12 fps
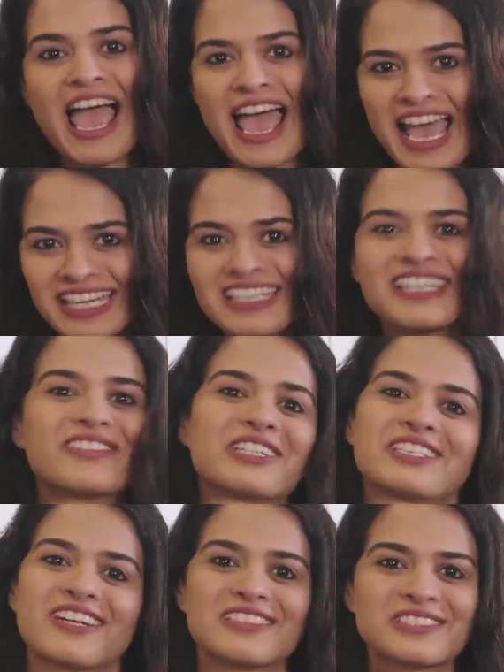and he
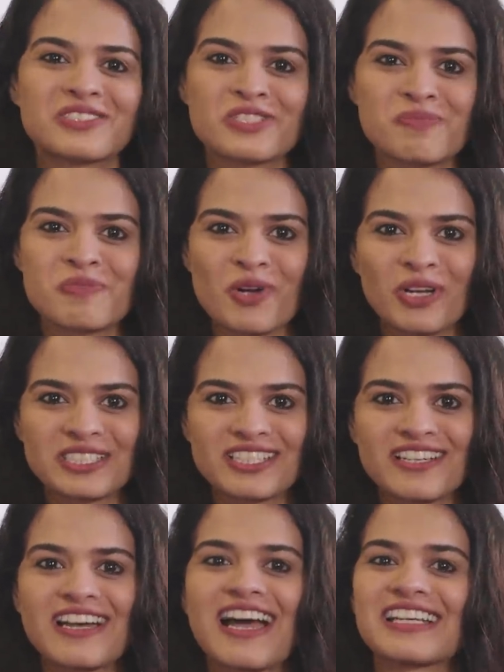returns to
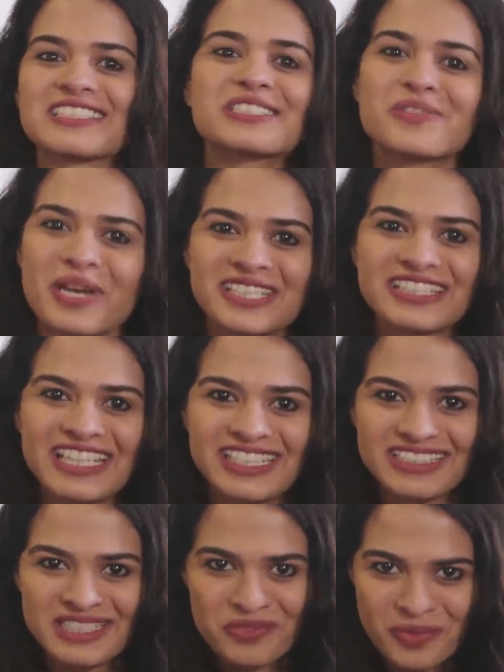Gibraltar as the
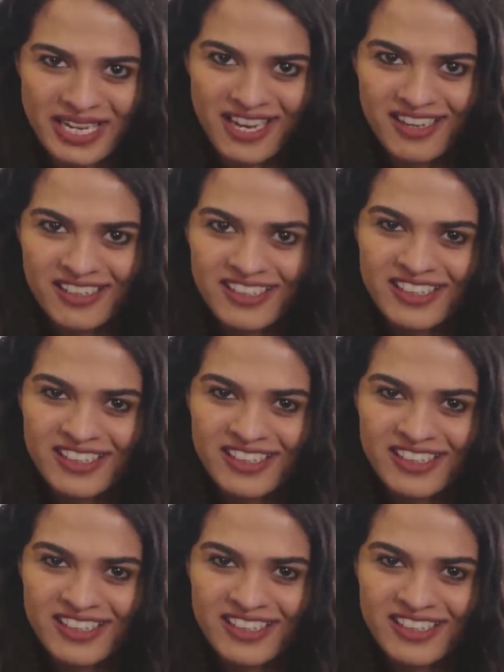2018 winner.